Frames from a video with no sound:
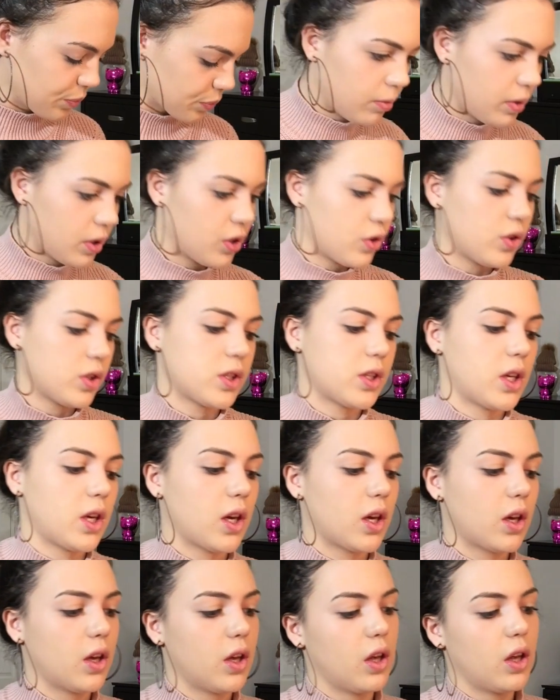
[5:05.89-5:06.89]
I'll be
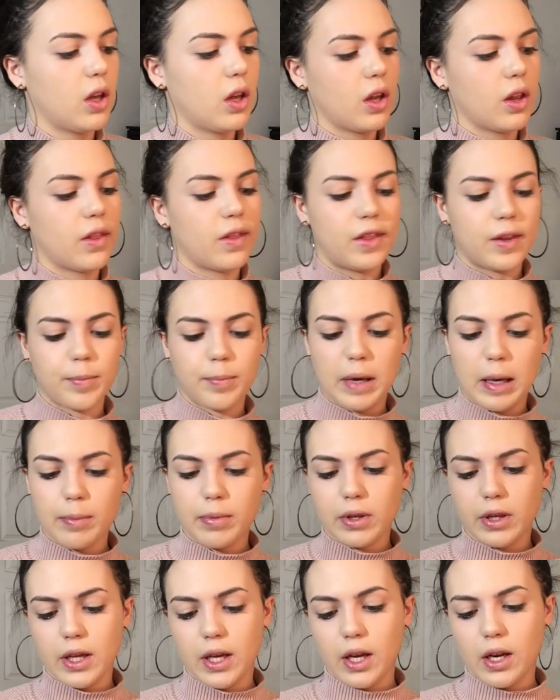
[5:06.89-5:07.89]
using the
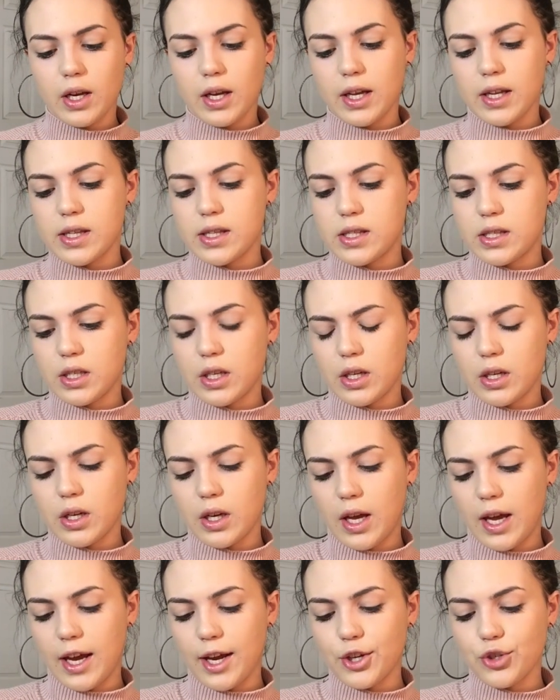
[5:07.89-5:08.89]
Maybelline Instant
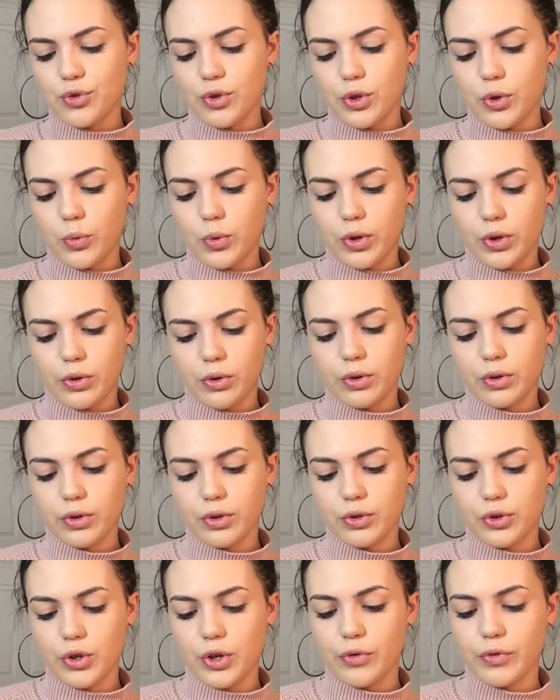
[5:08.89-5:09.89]
Age Renewal
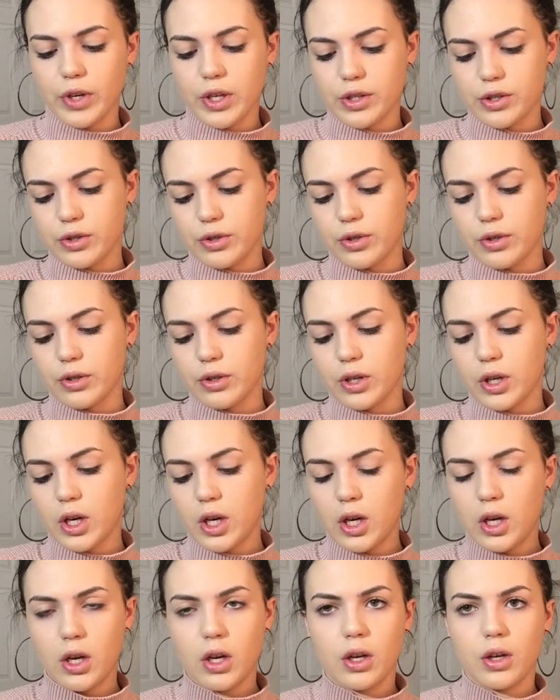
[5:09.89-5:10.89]
Eraser
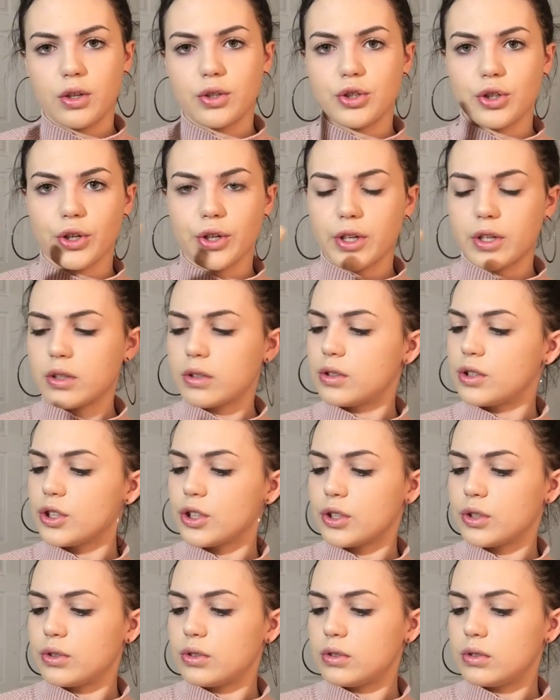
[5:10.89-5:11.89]
Dark
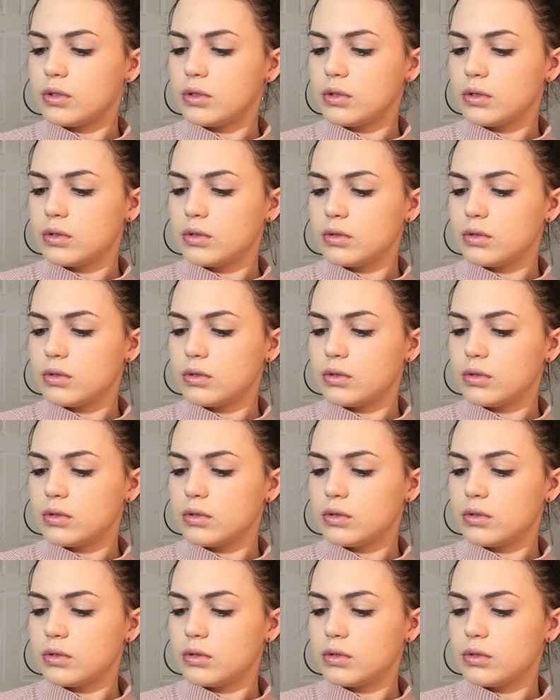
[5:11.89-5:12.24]
Circle